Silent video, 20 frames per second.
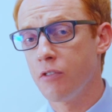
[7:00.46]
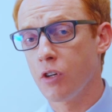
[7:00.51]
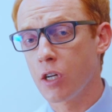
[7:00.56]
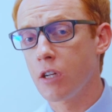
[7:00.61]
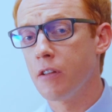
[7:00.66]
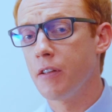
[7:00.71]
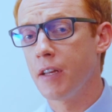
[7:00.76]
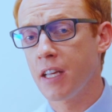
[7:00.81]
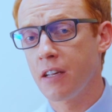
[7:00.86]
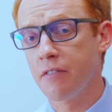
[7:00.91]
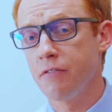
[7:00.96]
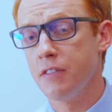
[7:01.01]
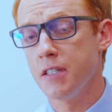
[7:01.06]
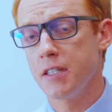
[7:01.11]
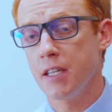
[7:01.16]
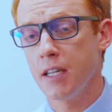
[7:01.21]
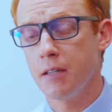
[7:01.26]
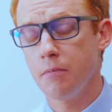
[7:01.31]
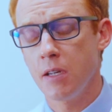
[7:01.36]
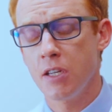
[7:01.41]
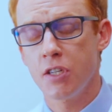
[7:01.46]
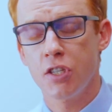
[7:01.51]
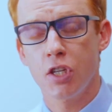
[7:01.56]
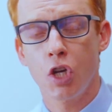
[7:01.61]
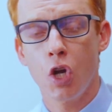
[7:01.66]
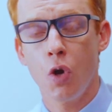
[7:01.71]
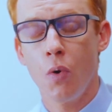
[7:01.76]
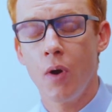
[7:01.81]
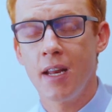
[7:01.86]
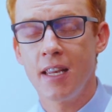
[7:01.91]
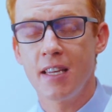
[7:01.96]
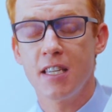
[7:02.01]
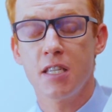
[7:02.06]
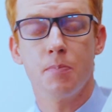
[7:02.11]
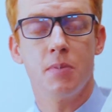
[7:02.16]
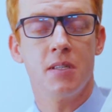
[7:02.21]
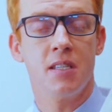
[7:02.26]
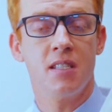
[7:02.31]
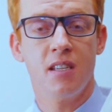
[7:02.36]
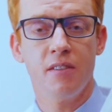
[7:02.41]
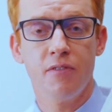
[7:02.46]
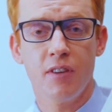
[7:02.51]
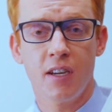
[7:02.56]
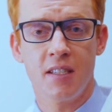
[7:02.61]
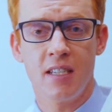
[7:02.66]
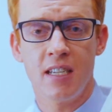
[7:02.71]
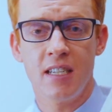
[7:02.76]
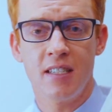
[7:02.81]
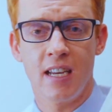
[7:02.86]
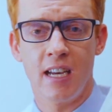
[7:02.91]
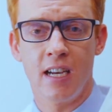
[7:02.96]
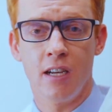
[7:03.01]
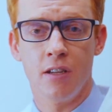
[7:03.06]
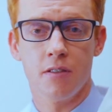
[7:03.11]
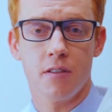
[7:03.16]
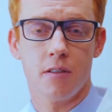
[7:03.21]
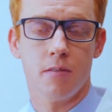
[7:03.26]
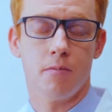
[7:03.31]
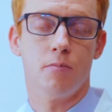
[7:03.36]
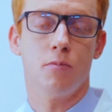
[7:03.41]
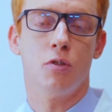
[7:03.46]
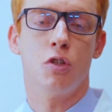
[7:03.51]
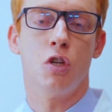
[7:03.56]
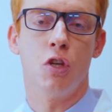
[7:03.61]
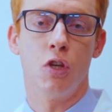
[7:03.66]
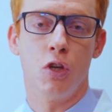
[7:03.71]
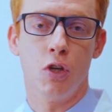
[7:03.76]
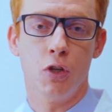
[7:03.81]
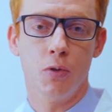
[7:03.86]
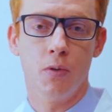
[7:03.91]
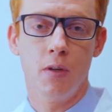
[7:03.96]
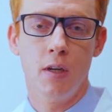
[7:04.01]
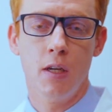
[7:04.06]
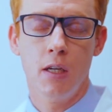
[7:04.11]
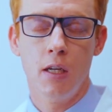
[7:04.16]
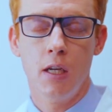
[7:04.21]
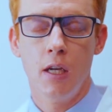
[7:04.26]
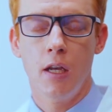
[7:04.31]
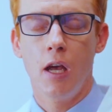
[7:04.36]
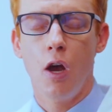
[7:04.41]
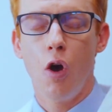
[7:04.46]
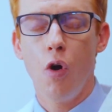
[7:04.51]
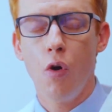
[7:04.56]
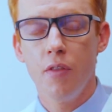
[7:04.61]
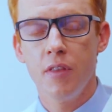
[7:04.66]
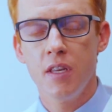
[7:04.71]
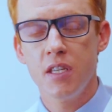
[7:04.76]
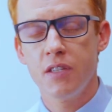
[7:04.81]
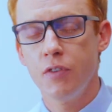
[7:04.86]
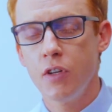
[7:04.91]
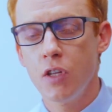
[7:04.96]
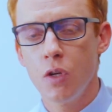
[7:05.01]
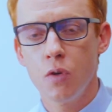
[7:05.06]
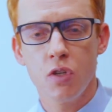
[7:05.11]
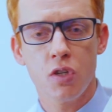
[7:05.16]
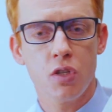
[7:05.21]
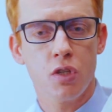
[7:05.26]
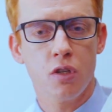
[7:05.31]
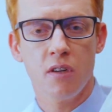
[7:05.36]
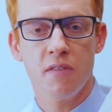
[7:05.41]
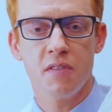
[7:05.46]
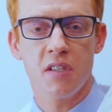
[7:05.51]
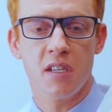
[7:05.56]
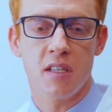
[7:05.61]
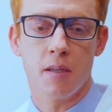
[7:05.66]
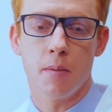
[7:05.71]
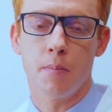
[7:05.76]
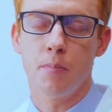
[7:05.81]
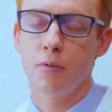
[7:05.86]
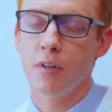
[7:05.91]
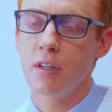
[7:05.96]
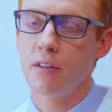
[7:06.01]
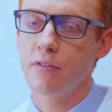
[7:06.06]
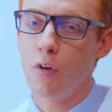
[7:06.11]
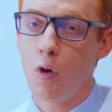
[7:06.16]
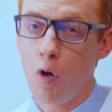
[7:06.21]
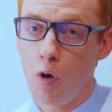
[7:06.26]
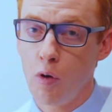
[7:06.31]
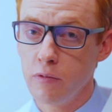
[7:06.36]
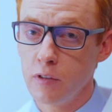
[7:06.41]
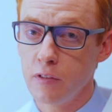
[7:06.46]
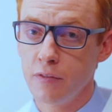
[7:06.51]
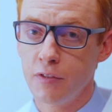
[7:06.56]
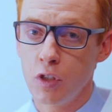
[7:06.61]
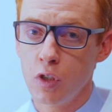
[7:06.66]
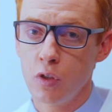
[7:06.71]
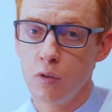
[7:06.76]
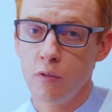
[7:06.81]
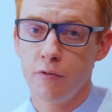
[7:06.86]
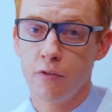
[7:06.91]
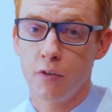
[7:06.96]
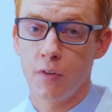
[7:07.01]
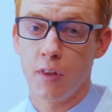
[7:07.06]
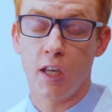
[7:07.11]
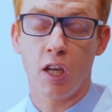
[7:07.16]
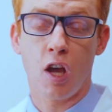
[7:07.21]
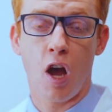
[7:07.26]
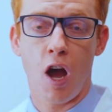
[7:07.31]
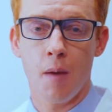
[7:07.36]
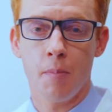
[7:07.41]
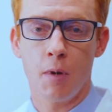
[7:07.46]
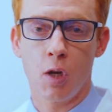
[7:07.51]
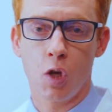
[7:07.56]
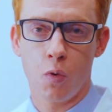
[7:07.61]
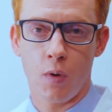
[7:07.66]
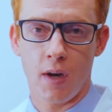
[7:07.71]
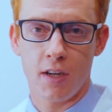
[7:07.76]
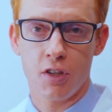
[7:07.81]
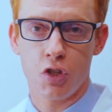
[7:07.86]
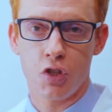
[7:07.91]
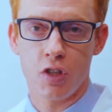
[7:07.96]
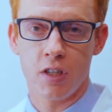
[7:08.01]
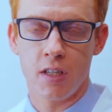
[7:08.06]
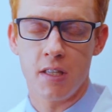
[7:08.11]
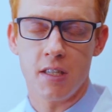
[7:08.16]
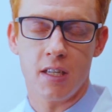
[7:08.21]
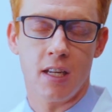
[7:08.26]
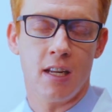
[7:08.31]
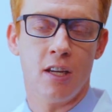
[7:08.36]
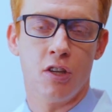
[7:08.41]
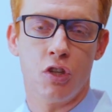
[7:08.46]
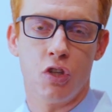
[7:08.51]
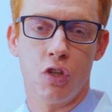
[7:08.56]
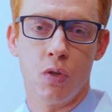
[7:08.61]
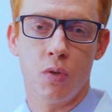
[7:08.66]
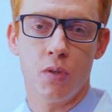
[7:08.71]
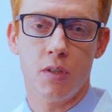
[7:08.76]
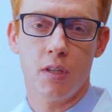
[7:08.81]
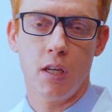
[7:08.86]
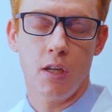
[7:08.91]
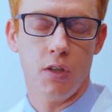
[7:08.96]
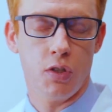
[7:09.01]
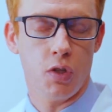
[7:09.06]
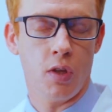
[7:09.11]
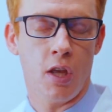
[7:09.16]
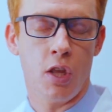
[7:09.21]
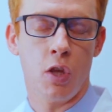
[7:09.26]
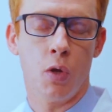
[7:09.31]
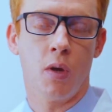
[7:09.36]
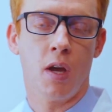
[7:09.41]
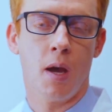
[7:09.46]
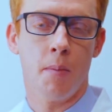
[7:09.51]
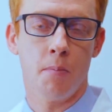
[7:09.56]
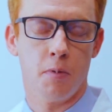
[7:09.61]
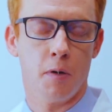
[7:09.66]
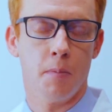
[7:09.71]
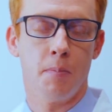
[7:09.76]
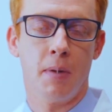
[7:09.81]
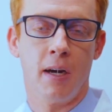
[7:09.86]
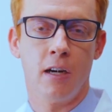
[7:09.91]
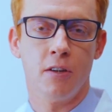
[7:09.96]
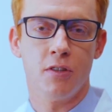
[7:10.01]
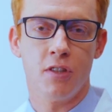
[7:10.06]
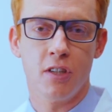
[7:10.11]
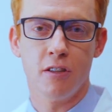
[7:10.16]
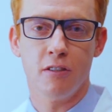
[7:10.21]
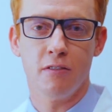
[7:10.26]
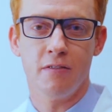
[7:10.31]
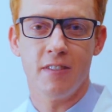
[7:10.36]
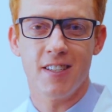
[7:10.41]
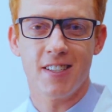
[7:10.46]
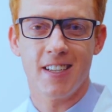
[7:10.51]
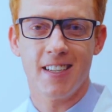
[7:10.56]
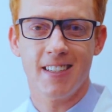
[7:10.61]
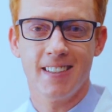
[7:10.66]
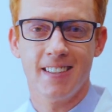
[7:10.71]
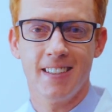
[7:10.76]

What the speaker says: your clinic visit, is to go any specific details to you. This video just serves as a brief overview for the common questions and issues so that you come prepared to your visit.